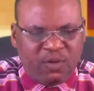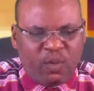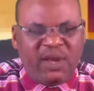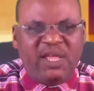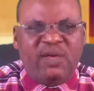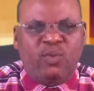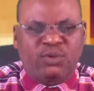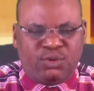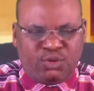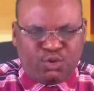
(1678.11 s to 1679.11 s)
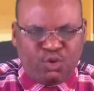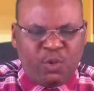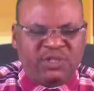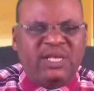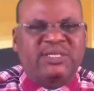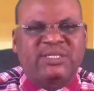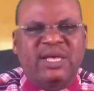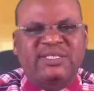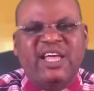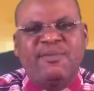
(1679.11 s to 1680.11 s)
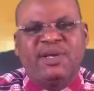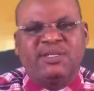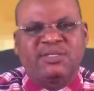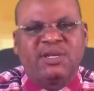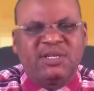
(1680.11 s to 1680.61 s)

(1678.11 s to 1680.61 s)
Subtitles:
when he was through with his assignment,